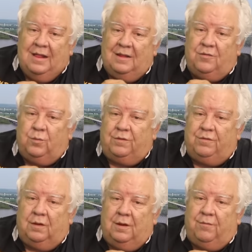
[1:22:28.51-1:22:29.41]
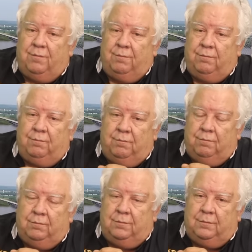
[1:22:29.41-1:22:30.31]
This was delivered,
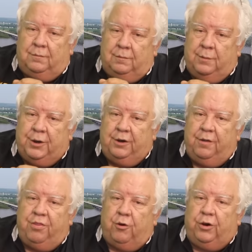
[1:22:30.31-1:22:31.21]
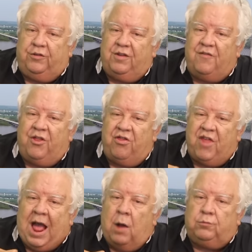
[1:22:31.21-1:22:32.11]
limited to 37
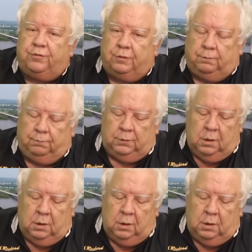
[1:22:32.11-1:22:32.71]
kilowatts.